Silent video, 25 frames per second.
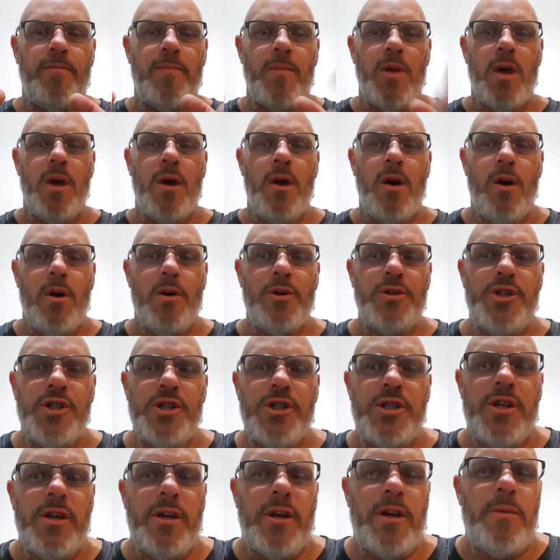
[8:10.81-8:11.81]
I was
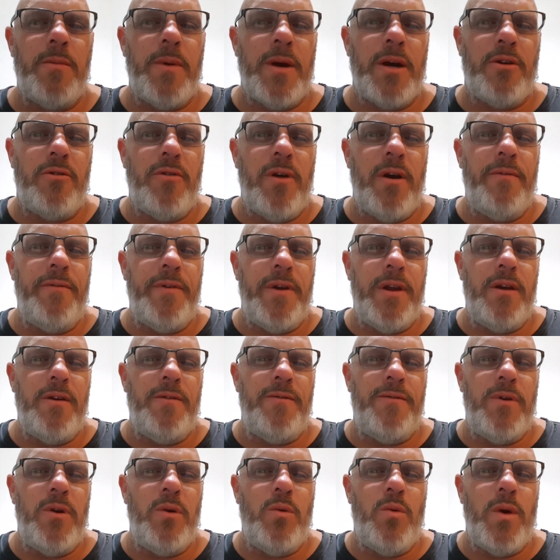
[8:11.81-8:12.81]
just thinking about gravity.
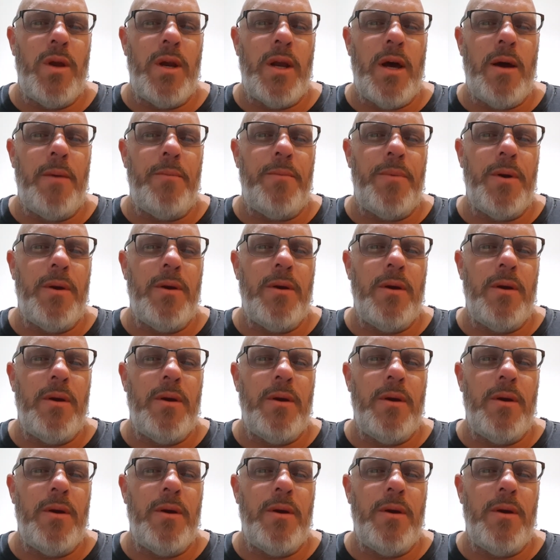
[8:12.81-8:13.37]
If you went up,